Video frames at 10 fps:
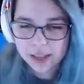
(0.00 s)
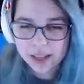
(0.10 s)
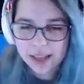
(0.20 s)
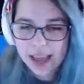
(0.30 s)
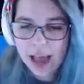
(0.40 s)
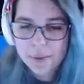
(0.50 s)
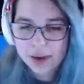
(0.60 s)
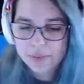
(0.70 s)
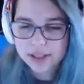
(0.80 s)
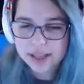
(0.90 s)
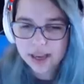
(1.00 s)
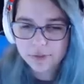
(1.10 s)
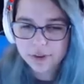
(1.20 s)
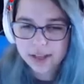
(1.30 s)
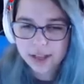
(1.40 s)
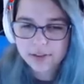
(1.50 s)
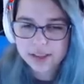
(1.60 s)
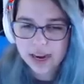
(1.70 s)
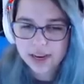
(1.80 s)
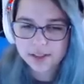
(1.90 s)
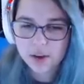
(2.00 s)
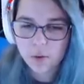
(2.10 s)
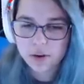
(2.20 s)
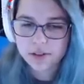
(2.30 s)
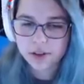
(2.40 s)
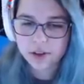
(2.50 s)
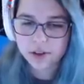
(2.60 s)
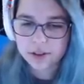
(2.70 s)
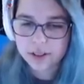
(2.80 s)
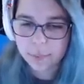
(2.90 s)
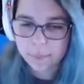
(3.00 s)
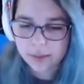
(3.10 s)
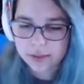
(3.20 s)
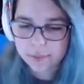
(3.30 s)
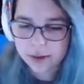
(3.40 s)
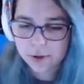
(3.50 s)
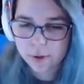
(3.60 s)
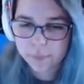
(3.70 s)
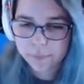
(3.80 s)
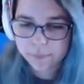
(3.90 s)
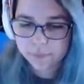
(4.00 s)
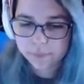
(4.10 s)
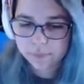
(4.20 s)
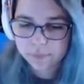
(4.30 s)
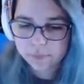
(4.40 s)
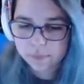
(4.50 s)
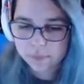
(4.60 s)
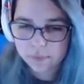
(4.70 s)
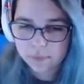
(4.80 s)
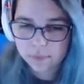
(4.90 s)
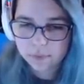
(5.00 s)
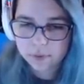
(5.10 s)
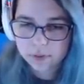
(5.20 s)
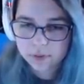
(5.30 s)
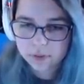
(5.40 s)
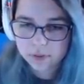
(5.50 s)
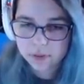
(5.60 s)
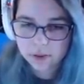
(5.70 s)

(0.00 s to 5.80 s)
Yeah, I mean, I'm just getting a free lift. He's kind of just going in circles. A helicopter, cool. Because you know how it goes with you and